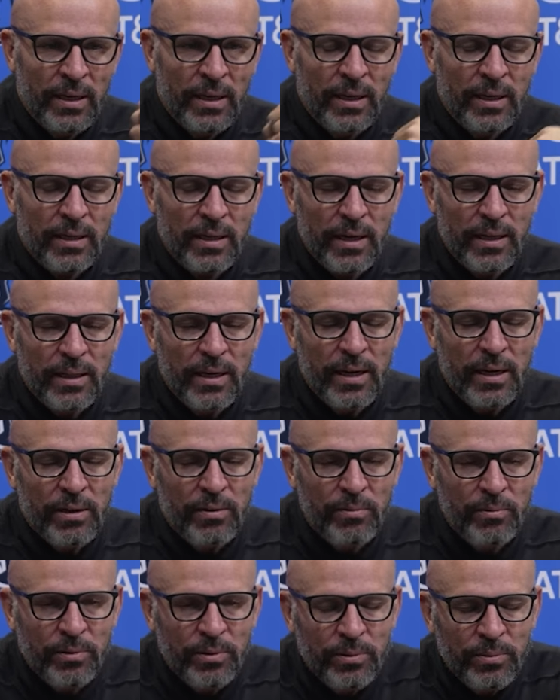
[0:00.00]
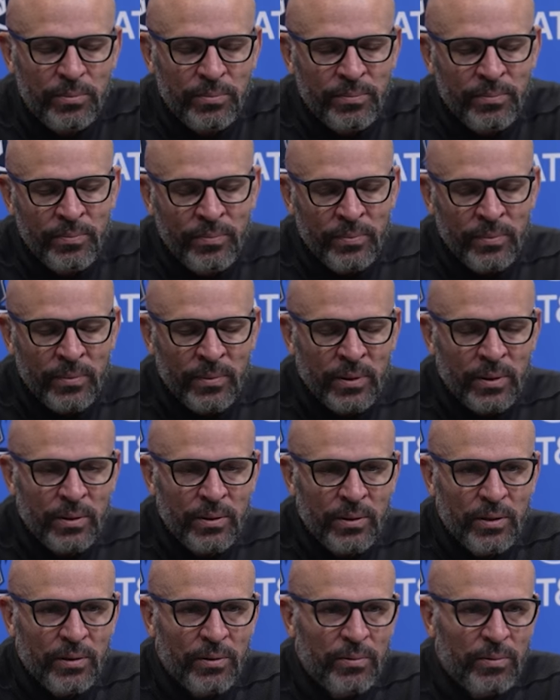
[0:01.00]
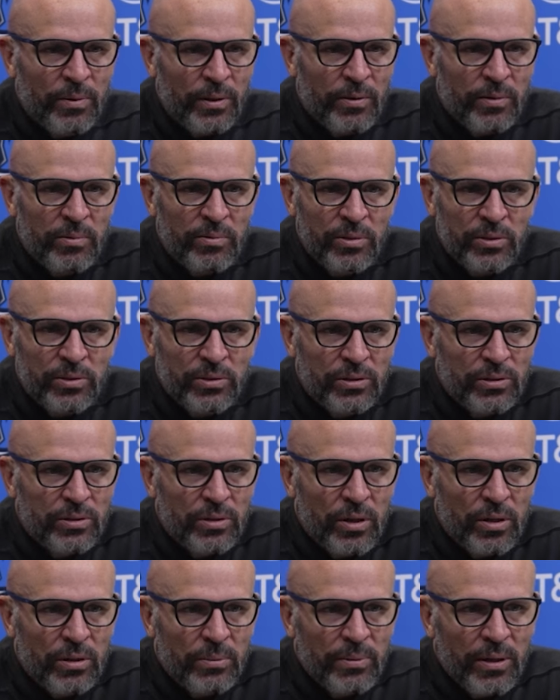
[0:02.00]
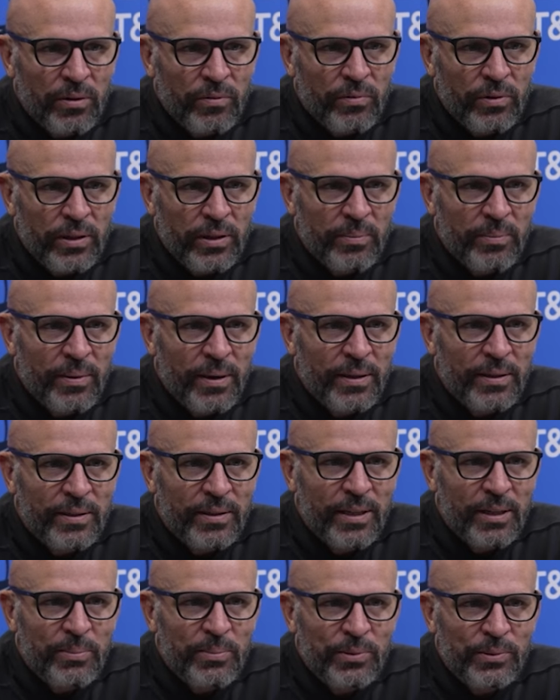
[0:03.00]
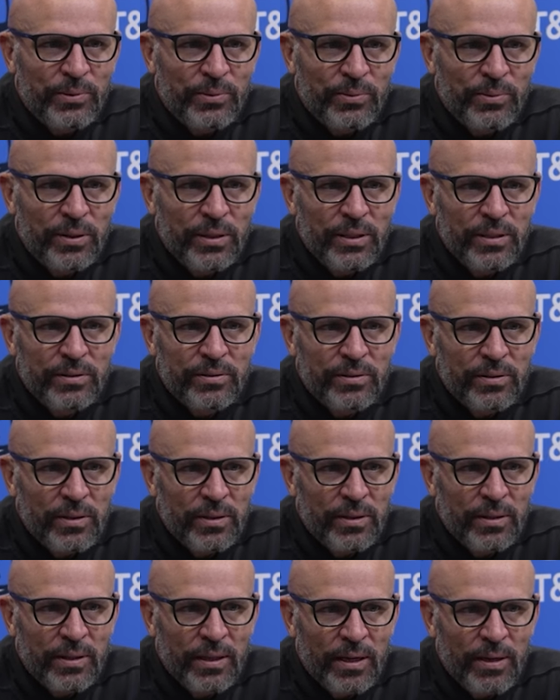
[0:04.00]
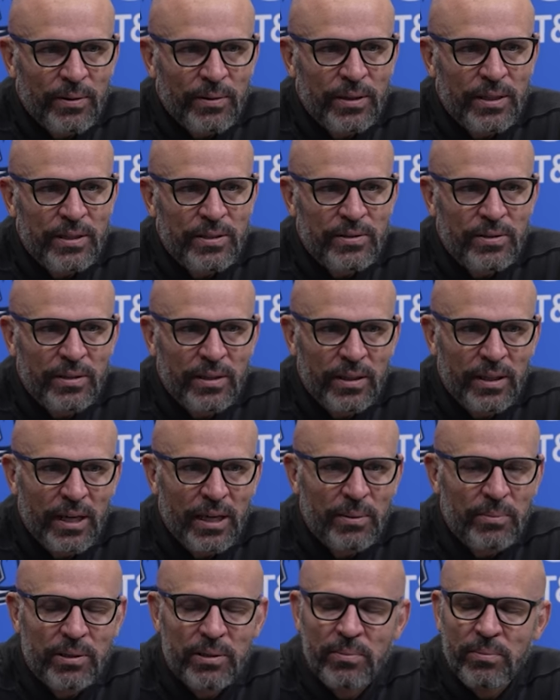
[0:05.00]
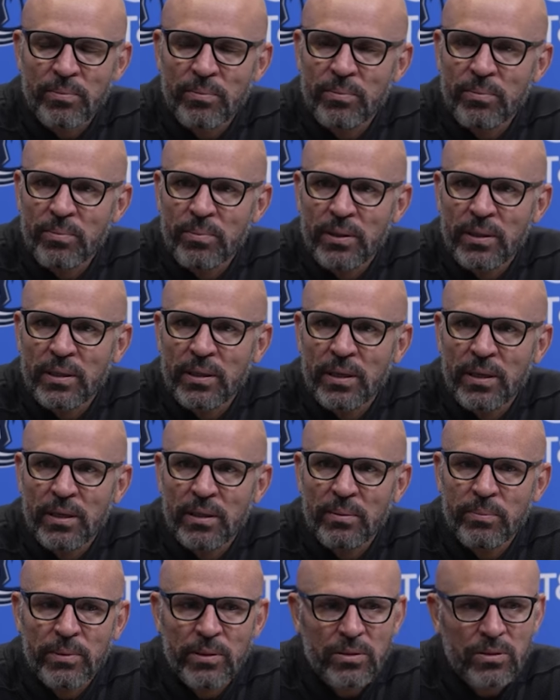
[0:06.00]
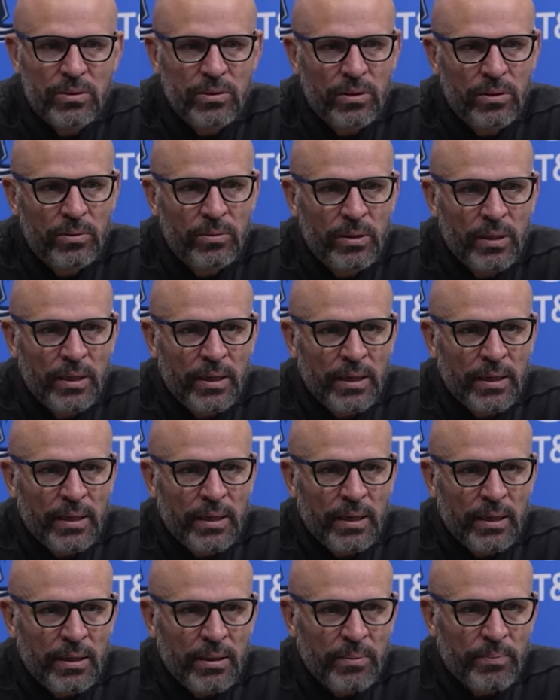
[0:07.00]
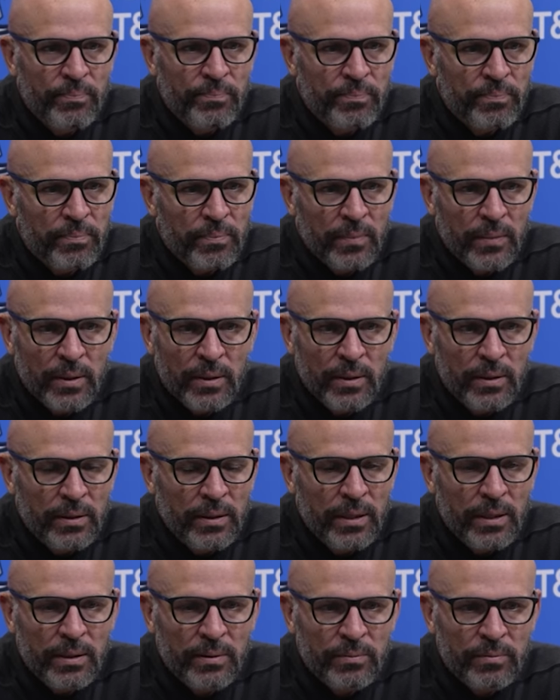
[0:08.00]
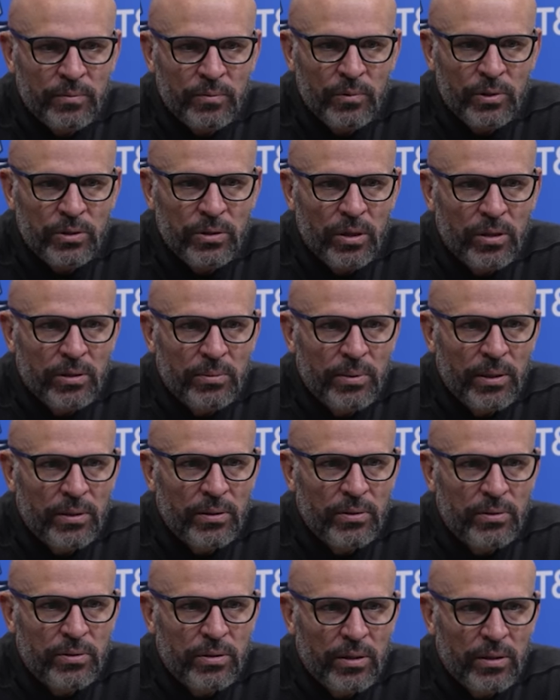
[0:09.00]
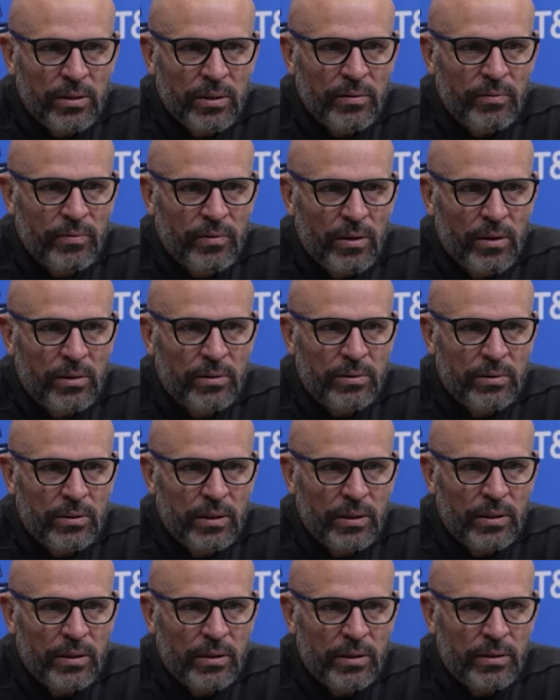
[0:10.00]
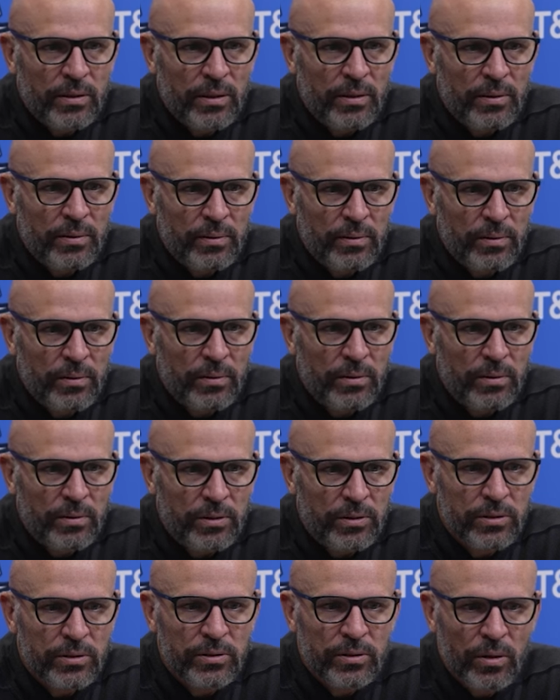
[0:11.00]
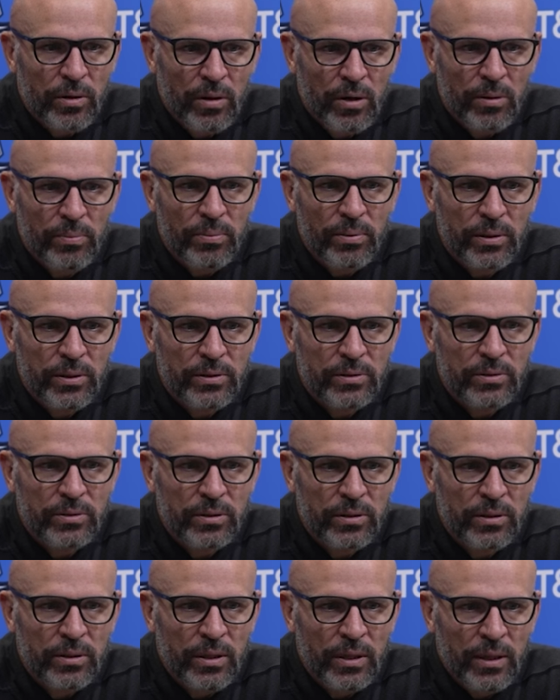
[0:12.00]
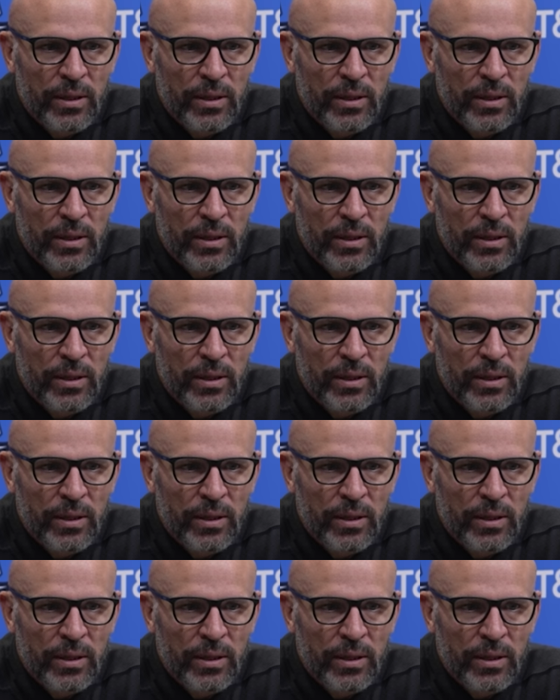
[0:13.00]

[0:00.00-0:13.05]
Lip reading: that locker room, you know, where everyone's just talking about if we can make a couple threes, how easy the game can become. And so, again, we talked about Utah. They fought. They, you know, this is a hard place to